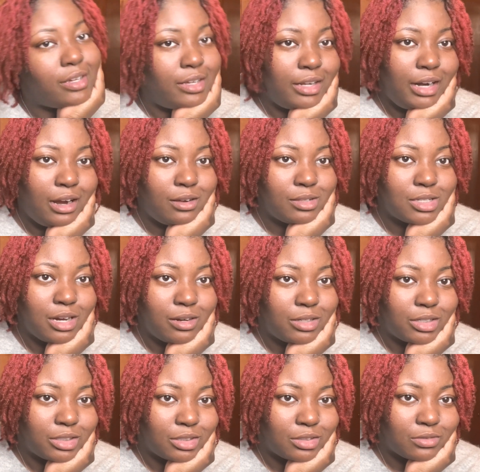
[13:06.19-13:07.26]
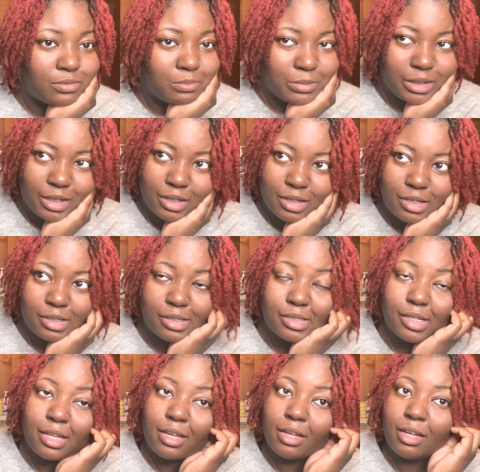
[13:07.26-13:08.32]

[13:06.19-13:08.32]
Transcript: good alternative, because